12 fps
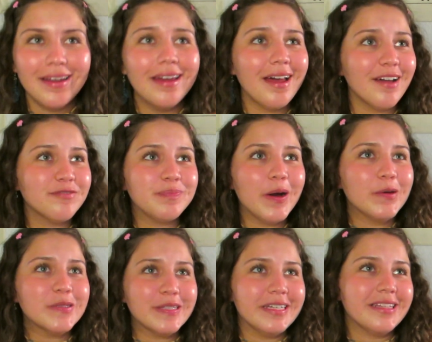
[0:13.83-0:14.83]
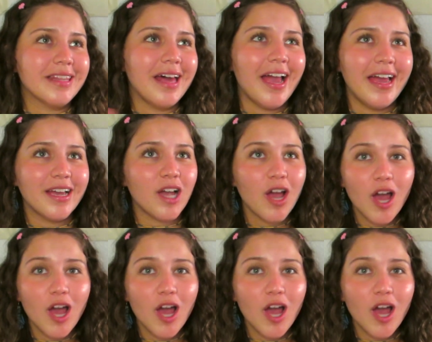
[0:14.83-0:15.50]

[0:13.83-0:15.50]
and I've posted like